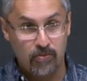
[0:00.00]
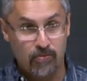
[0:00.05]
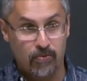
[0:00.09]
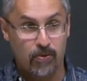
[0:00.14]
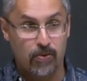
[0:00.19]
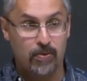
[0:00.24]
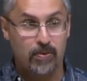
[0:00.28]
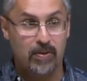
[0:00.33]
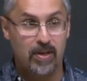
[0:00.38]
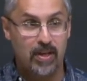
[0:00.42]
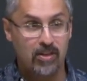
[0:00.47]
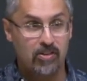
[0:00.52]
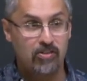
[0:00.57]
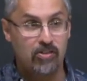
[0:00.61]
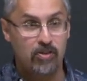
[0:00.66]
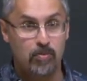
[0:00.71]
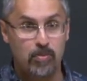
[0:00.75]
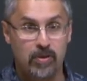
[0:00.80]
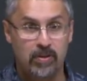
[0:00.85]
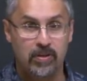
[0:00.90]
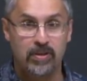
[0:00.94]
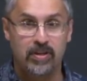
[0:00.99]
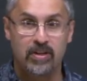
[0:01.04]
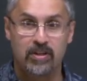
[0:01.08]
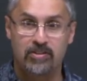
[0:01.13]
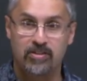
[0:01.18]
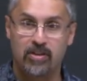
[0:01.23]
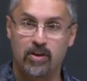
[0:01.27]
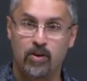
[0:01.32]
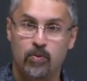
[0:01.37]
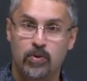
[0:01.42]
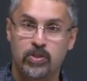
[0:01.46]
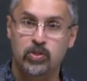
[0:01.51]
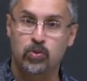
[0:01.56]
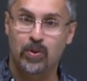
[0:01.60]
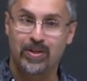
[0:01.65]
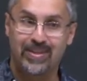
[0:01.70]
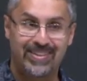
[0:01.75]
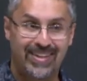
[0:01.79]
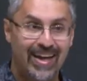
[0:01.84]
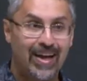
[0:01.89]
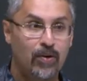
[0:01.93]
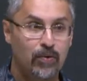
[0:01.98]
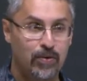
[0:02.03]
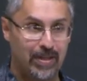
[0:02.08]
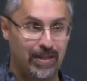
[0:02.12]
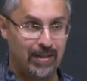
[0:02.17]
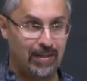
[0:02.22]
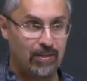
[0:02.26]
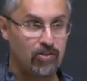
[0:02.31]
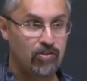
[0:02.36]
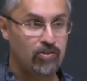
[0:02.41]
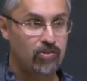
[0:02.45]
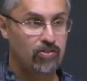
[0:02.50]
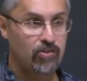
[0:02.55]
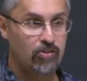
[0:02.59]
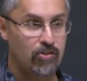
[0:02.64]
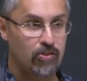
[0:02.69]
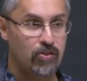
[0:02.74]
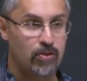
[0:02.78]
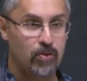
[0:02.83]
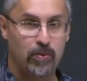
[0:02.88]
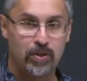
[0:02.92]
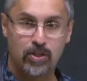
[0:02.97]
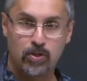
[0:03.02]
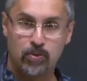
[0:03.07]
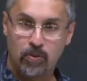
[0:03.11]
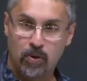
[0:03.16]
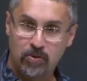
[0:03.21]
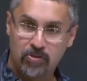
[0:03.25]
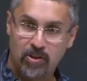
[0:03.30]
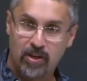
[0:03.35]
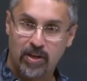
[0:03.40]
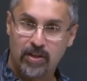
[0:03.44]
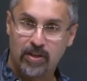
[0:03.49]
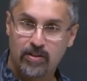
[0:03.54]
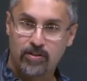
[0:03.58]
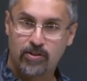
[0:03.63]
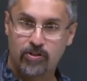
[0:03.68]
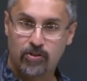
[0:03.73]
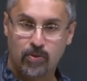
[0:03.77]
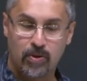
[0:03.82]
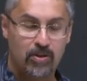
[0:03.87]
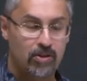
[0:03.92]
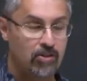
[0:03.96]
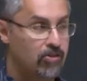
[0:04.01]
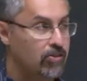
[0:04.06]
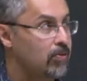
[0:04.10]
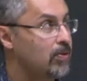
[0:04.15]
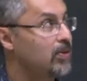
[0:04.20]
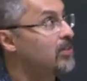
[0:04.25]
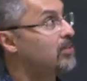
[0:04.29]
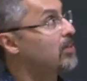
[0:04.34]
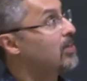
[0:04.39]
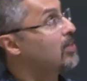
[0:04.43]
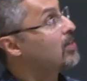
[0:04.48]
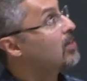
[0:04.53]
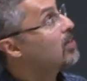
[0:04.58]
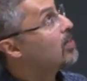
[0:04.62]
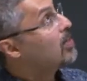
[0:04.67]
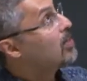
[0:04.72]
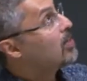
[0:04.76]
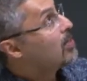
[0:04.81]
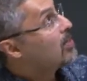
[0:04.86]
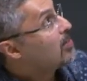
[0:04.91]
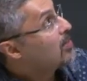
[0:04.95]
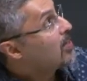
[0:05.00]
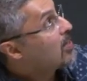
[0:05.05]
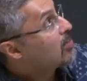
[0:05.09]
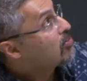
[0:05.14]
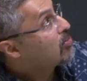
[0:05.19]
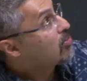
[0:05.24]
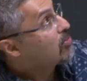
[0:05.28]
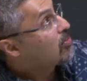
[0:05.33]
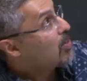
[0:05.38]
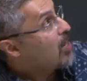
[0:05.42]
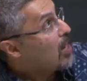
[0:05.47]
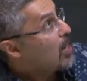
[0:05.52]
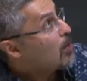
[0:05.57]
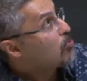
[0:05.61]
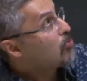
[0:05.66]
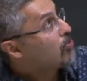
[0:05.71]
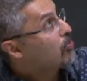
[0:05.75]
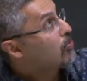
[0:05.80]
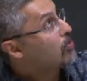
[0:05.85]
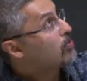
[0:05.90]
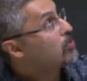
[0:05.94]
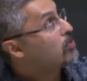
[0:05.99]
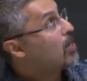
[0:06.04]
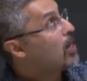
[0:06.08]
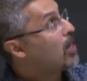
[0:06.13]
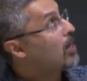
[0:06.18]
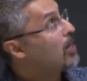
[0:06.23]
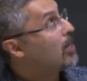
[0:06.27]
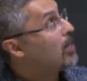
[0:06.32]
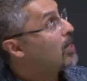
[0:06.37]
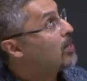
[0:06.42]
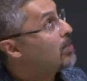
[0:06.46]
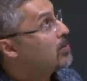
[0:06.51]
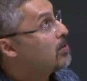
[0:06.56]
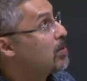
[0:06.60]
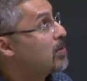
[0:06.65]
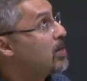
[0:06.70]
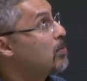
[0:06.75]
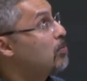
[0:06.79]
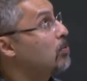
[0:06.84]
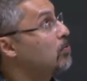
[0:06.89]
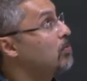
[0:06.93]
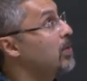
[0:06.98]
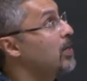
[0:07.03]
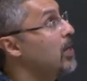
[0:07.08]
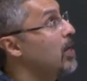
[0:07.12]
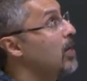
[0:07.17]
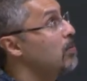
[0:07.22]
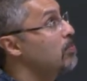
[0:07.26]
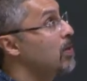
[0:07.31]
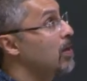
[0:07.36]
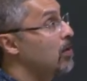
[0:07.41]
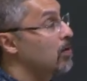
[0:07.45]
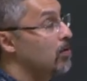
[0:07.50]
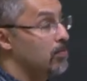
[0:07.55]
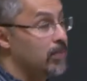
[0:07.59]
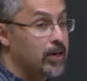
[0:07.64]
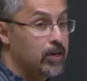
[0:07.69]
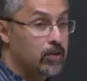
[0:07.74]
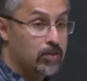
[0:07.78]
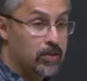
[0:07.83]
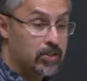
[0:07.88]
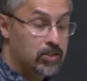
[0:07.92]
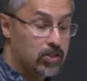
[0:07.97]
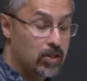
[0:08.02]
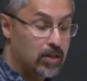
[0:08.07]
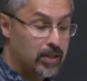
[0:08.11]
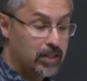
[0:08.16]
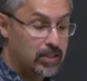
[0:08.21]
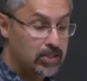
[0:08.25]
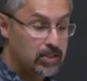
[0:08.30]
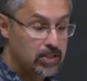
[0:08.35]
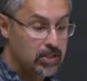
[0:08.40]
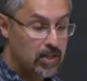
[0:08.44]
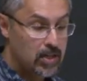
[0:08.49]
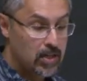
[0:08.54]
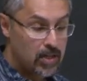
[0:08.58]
phone has the ability to tell which way down is so that when you rotate it, the screen does the right thing. That's absolutely uh, enabled by high power microelectronics.